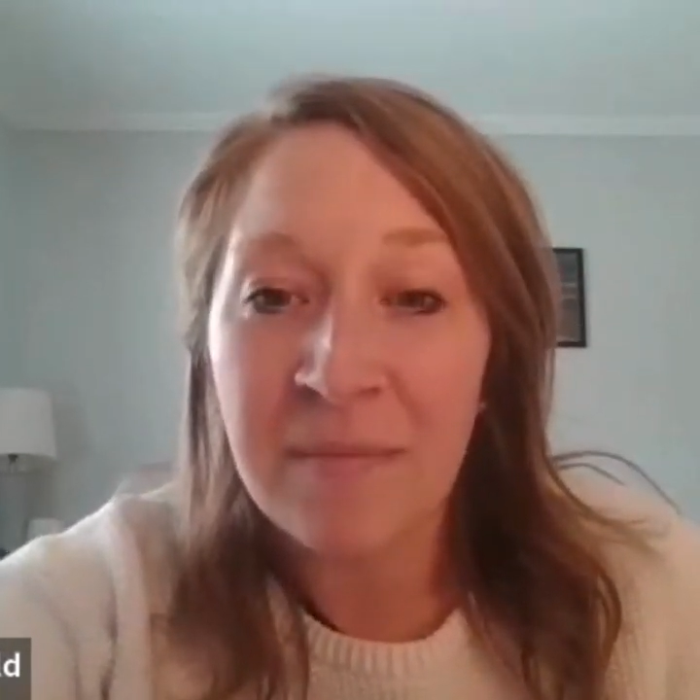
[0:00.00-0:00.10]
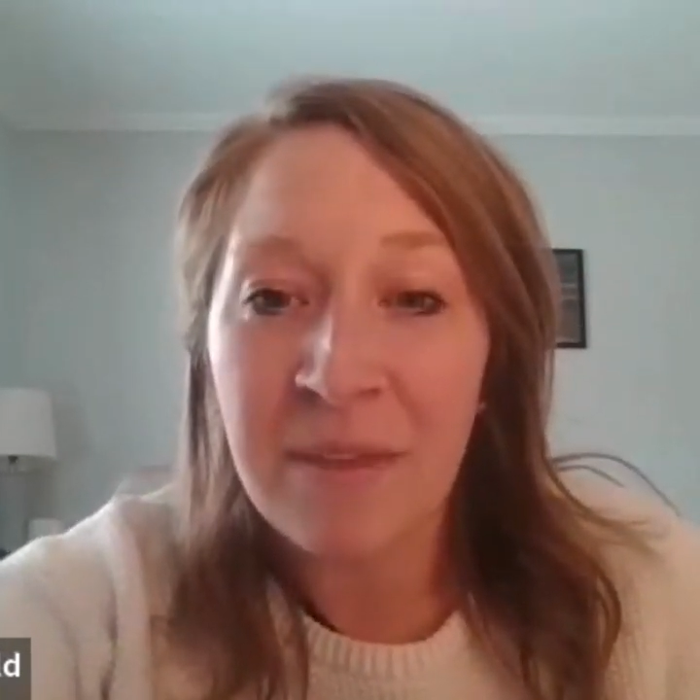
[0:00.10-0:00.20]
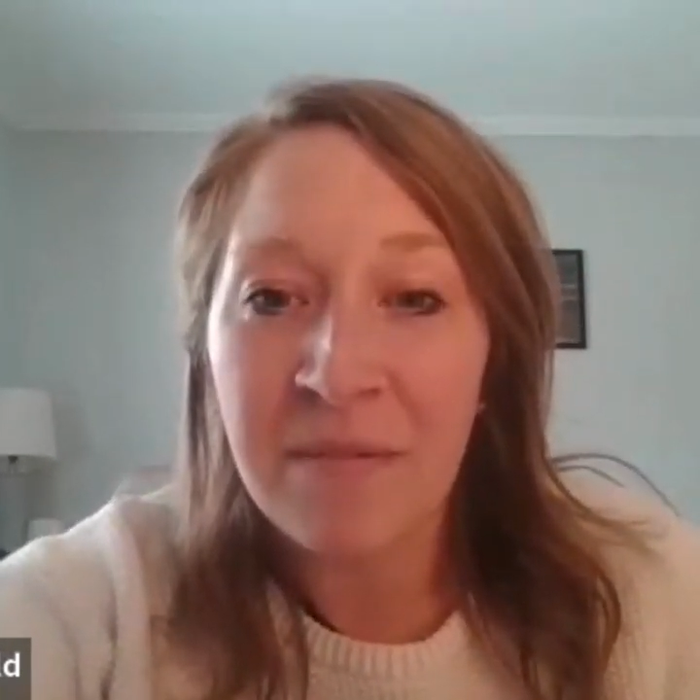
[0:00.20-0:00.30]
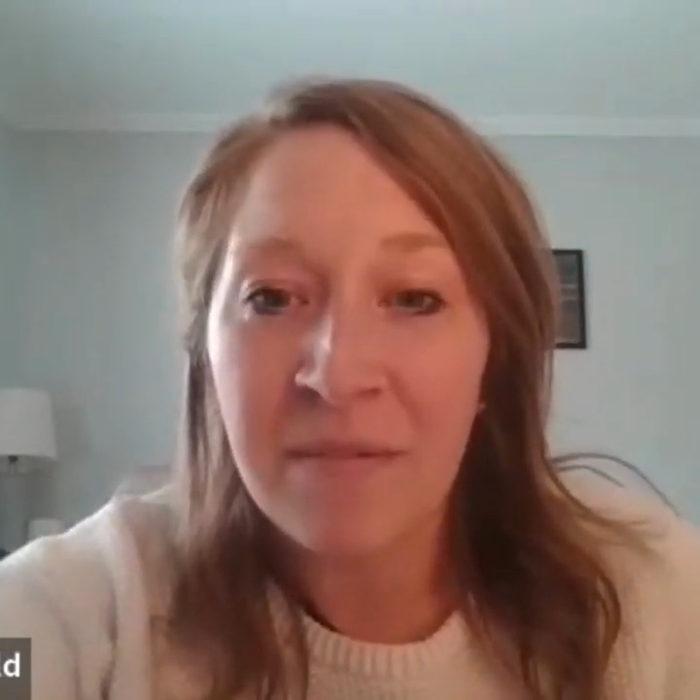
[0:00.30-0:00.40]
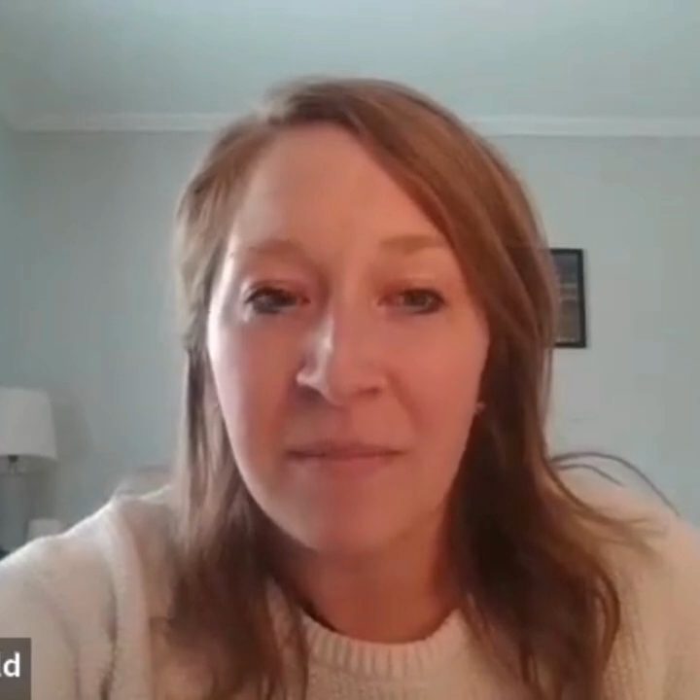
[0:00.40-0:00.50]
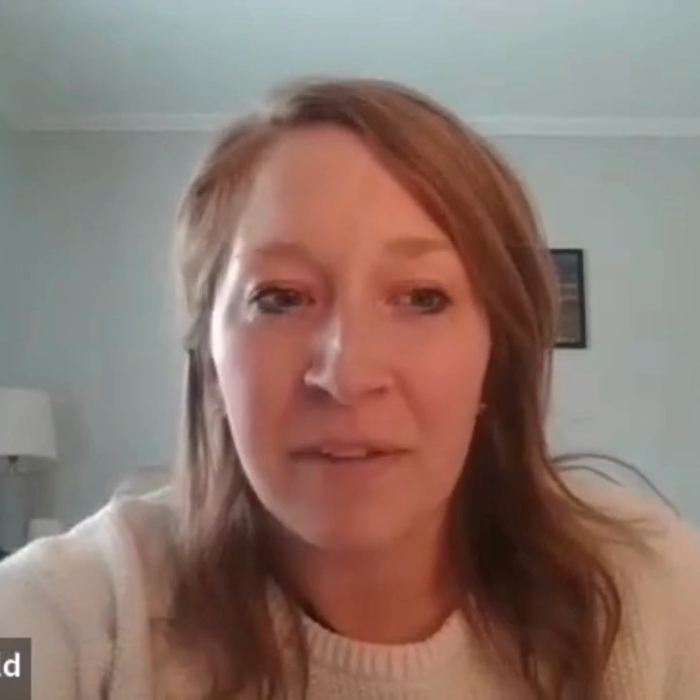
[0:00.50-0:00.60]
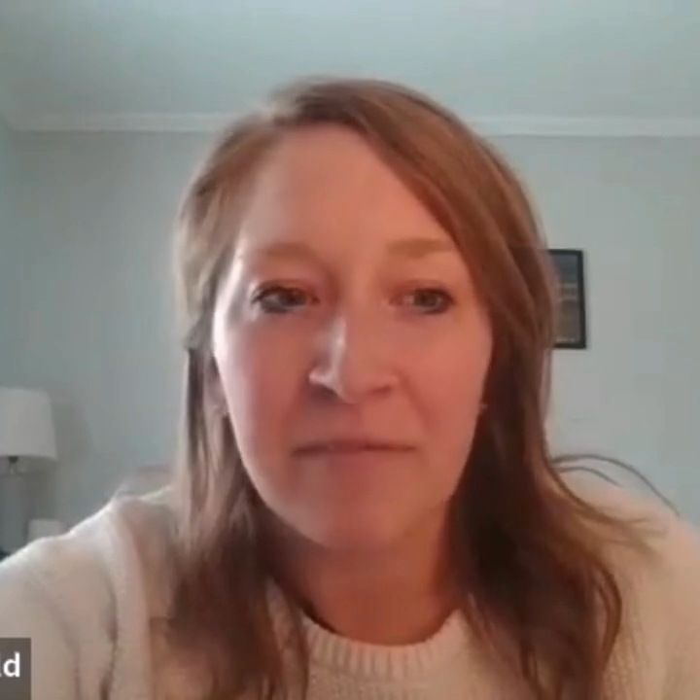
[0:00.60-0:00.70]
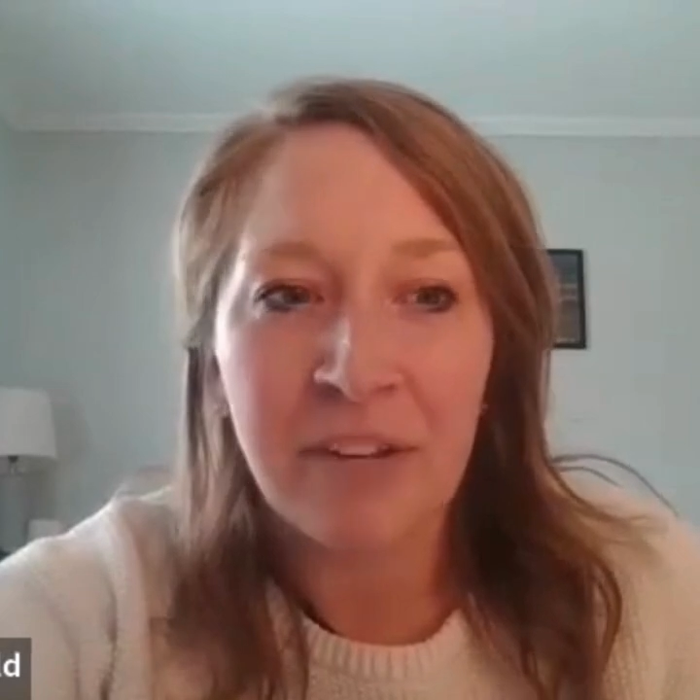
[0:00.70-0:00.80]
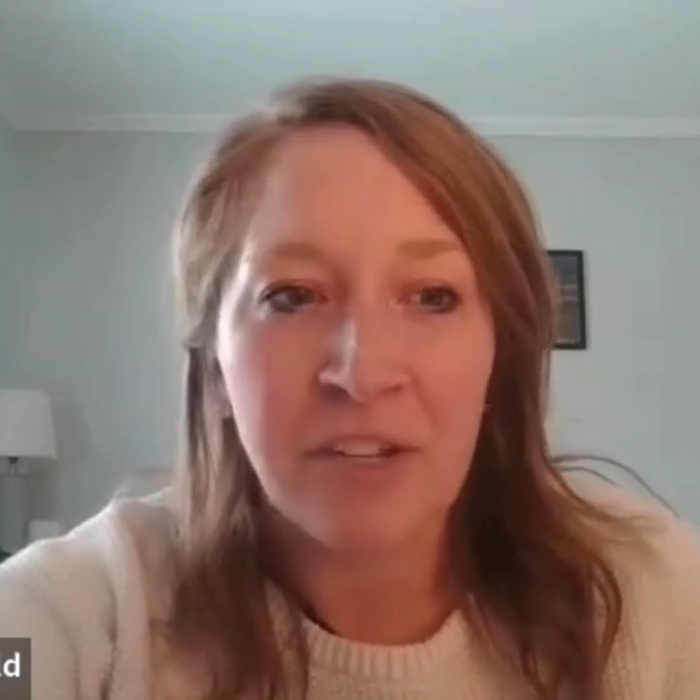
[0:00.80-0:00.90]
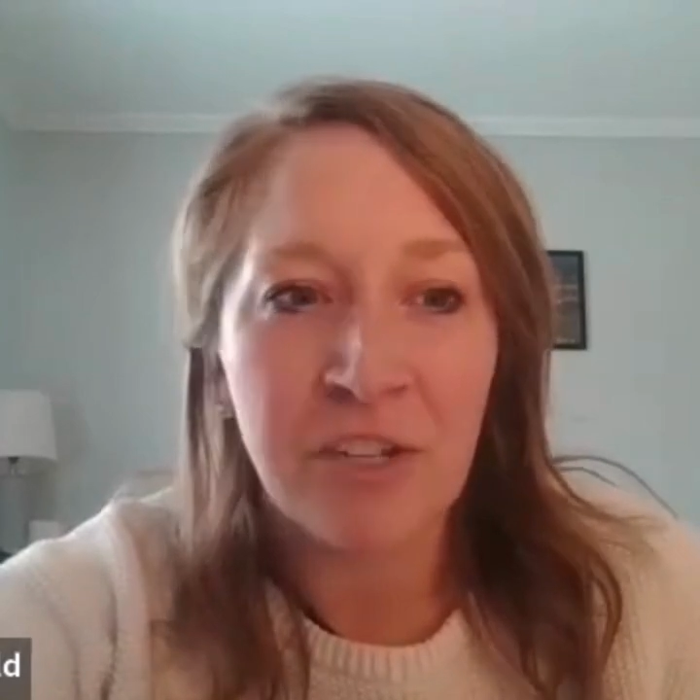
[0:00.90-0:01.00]
to meet with my
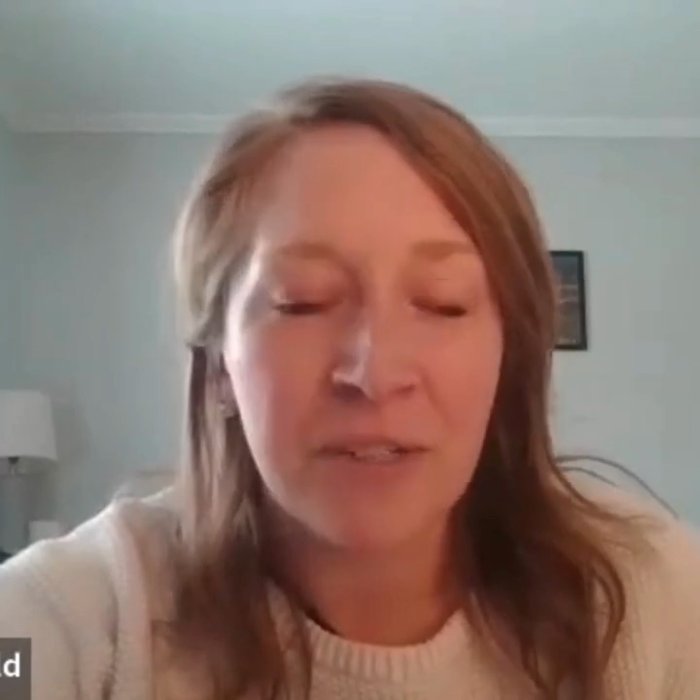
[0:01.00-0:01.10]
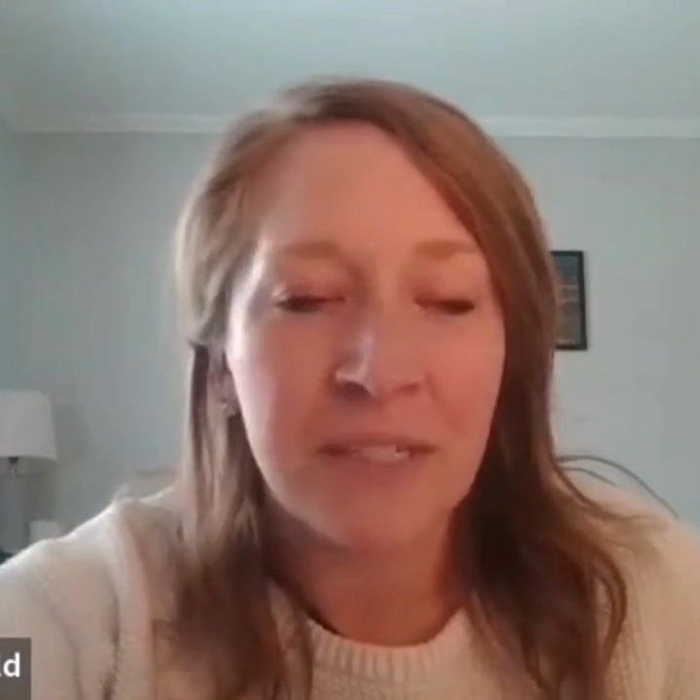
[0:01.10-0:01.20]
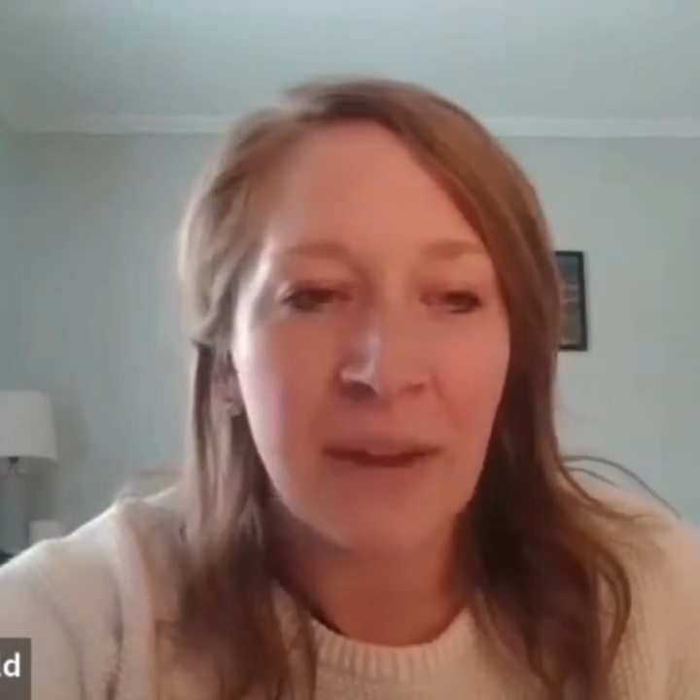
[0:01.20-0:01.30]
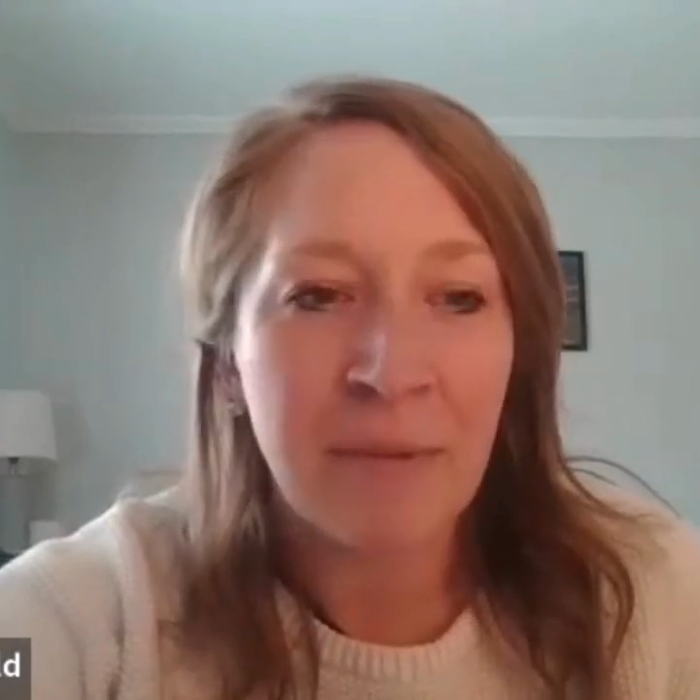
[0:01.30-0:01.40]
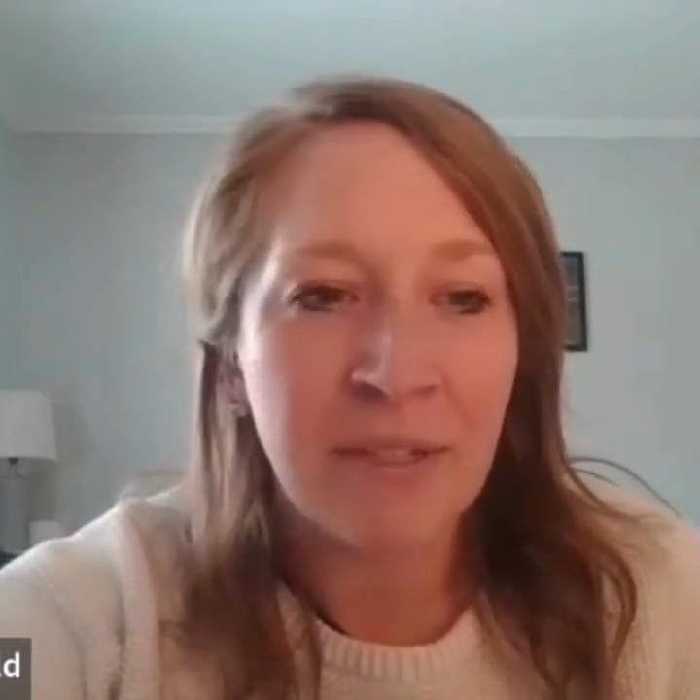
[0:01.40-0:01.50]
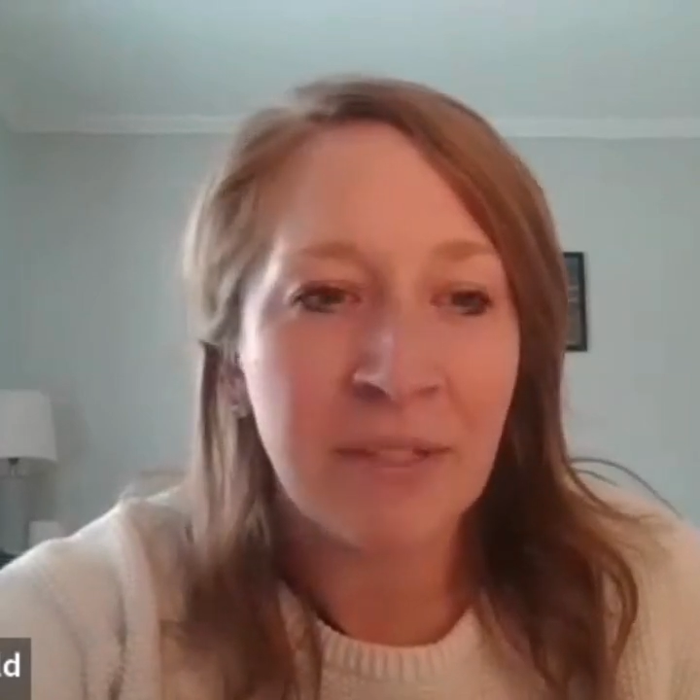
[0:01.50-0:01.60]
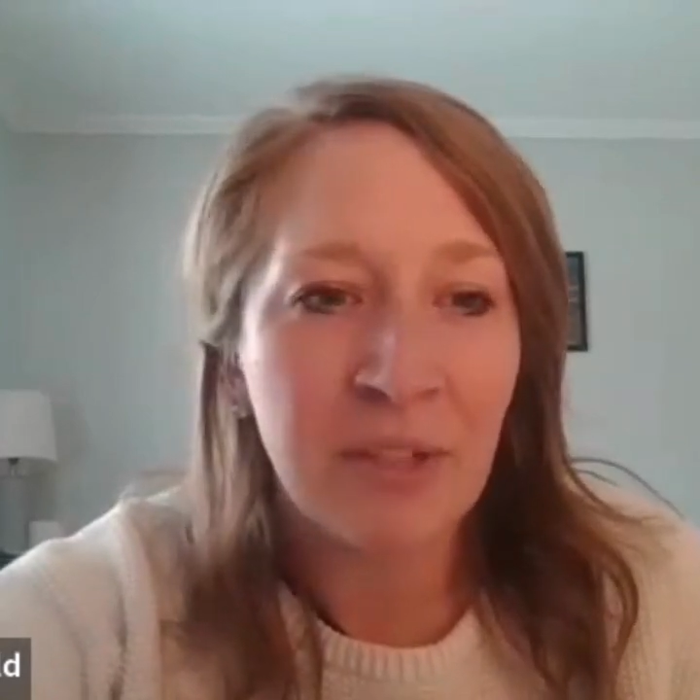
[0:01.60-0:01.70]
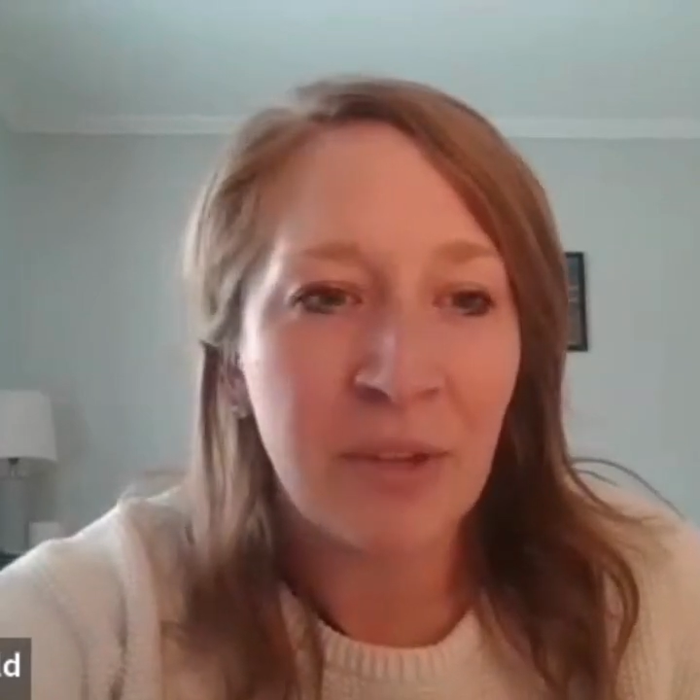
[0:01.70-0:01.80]
friend Jill Simons,